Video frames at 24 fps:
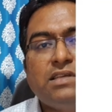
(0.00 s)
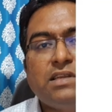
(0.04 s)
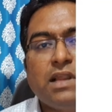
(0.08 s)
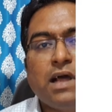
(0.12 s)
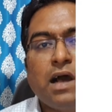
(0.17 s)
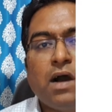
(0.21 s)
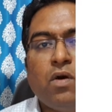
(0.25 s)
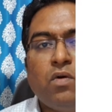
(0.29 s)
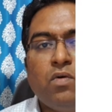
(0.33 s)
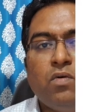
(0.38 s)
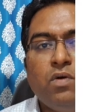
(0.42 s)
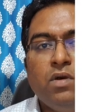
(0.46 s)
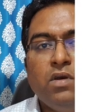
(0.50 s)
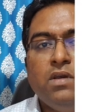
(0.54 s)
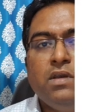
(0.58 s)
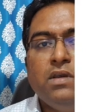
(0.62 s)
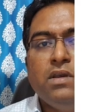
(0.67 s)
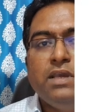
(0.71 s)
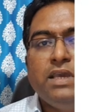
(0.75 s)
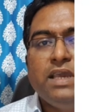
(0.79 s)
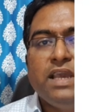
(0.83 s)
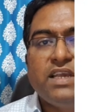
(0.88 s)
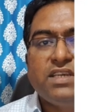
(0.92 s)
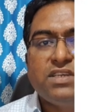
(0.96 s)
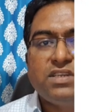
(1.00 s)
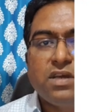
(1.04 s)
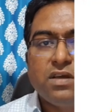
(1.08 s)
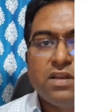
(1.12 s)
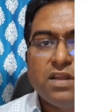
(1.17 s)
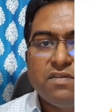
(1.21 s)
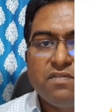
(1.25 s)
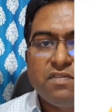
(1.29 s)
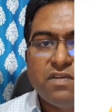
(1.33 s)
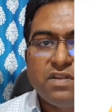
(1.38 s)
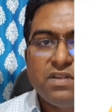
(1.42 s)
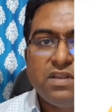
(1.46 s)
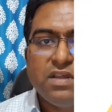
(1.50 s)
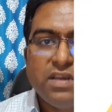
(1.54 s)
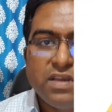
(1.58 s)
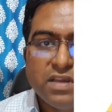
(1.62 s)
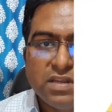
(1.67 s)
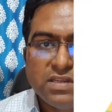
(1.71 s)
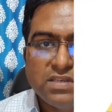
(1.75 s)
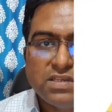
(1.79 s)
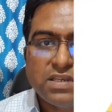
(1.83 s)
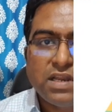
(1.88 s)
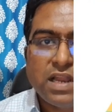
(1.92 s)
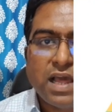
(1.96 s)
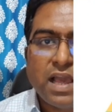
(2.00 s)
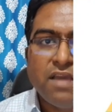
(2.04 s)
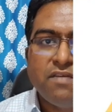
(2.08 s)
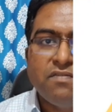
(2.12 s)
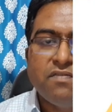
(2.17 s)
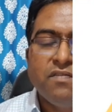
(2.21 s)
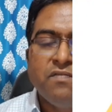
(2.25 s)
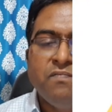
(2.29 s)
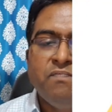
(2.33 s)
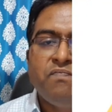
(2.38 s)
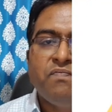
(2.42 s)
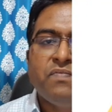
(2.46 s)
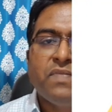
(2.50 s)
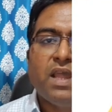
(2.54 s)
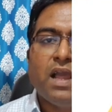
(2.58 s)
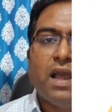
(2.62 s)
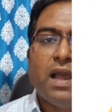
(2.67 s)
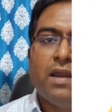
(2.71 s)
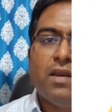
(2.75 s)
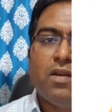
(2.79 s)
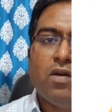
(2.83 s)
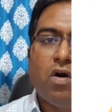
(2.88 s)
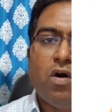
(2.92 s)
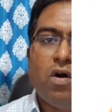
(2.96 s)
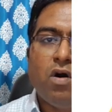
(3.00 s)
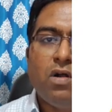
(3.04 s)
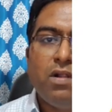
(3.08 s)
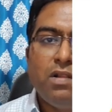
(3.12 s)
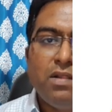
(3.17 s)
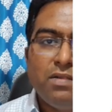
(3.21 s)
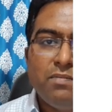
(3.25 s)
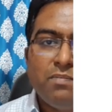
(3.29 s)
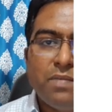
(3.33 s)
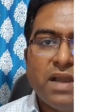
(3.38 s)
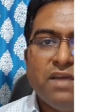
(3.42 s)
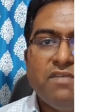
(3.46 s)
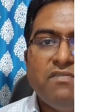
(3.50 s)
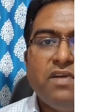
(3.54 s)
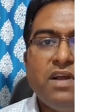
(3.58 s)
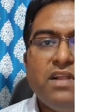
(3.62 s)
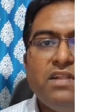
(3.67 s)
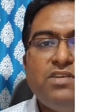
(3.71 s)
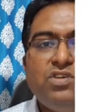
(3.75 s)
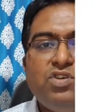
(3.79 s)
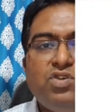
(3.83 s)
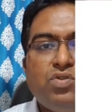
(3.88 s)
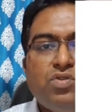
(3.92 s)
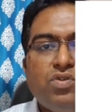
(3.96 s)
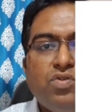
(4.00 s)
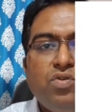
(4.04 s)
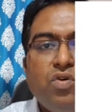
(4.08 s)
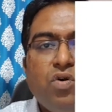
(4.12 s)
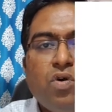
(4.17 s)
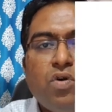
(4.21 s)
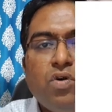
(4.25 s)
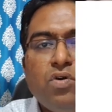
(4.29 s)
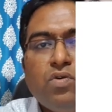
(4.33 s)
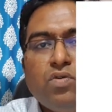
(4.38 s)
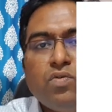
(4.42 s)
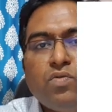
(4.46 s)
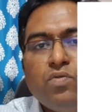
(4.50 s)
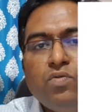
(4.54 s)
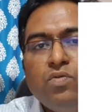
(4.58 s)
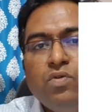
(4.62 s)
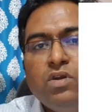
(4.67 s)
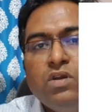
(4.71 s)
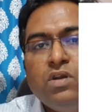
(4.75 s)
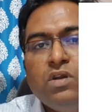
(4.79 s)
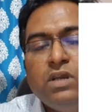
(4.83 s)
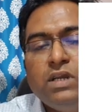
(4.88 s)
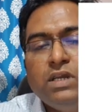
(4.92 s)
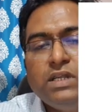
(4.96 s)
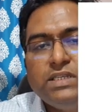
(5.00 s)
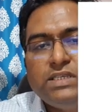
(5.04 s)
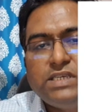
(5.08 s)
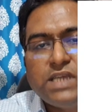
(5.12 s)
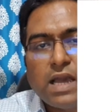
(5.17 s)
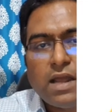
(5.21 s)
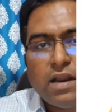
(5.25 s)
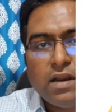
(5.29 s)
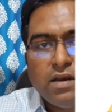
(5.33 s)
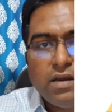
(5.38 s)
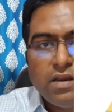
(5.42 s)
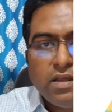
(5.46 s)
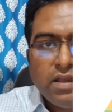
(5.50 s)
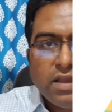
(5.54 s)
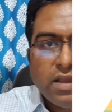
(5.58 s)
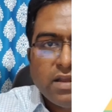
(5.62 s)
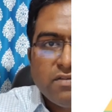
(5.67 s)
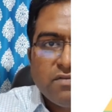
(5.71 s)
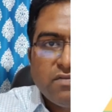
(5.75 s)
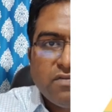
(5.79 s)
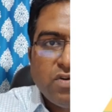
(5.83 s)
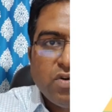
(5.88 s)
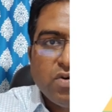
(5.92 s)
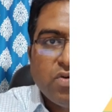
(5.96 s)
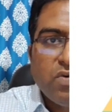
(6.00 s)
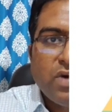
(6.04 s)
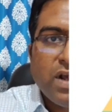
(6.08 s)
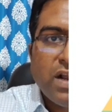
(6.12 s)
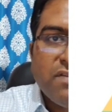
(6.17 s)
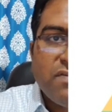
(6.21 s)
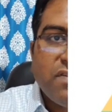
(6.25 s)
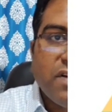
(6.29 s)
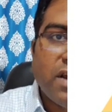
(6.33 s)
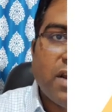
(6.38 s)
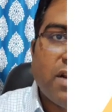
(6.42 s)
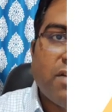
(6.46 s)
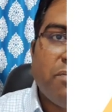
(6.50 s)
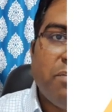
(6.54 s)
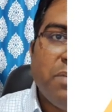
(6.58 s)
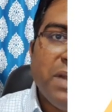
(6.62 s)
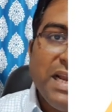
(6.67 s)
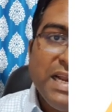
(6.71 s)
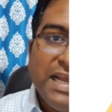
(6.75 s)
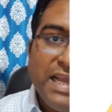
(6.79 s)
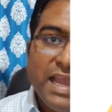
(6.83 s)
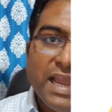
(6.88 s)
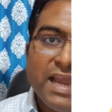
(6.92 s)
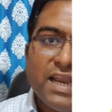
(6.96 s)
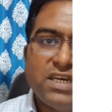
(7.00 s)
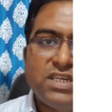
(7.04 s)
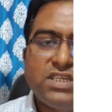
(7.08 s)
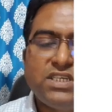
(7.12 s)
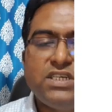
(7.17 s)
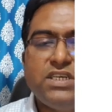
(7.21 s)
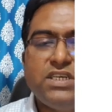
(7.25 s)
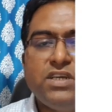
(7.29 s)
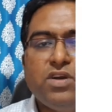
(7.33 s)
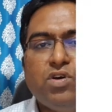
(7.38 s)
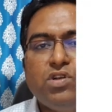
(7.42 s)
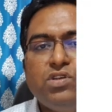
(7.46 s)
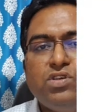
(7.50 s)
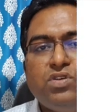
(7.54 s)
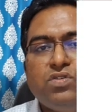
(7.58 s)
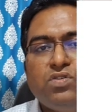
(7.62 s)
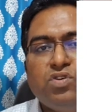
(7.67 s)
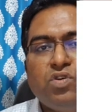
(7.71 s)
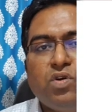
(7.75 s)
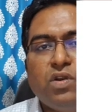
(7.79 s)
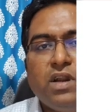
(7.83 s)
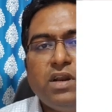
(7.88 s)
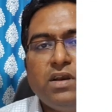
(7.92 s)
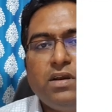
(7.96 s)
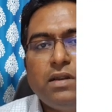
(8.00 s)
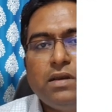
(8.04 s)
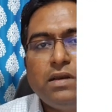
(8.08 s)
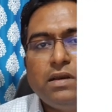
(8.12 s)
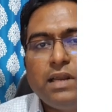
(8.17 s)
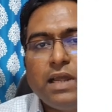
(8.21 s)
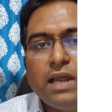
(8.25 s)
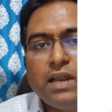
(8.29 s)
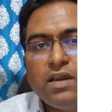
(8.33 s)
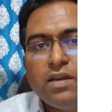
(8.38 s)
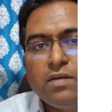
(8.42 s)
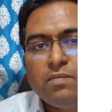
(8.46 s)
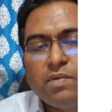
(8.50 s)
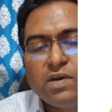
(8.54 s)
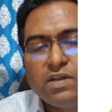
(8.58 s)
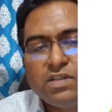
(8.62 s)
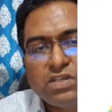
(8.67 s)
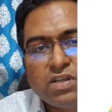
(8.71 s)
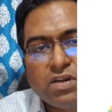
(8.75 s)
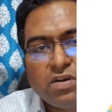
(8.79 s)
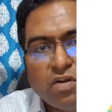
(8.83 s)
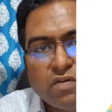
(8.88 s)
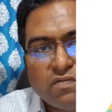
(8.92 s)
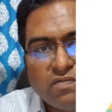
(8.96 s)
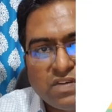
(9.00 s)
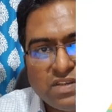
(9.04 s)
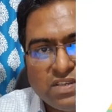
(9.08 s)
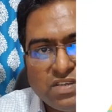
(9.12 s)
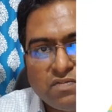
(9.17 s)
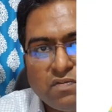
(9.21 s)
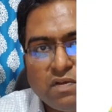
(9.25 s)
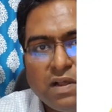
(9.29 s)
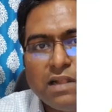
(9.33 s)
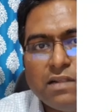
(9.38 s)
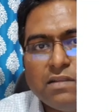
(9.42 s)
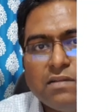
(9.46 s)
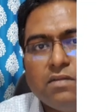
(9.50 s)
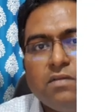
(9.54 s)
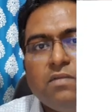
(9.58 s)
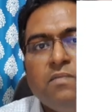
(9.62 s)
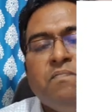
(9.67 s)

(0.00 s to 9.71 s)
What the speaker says: now he has done everything in his life and all my wealth should go to charity and do welfare. Bill Gates, he also donated 90% of his wealth.